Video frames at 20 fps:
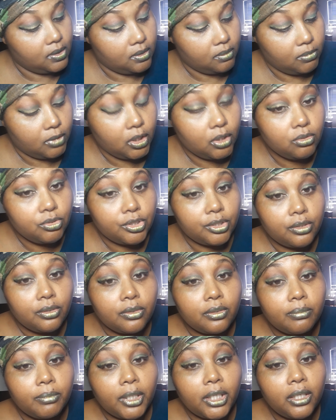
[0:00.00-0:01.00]
some lotion on
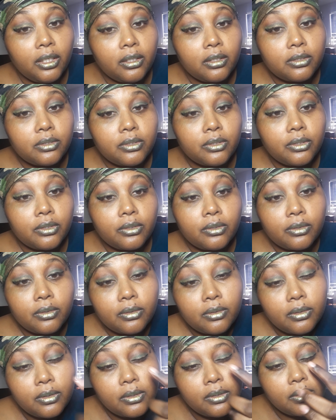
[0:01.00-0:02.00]
them hands, girl.
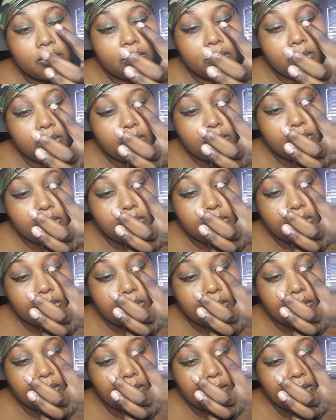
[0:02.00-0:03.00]

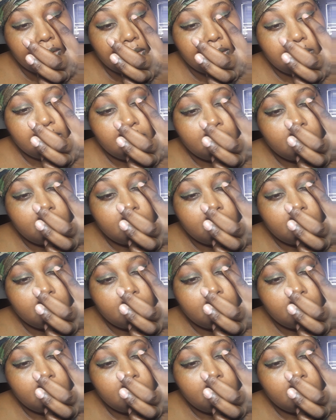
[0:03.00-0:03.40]
Jesus.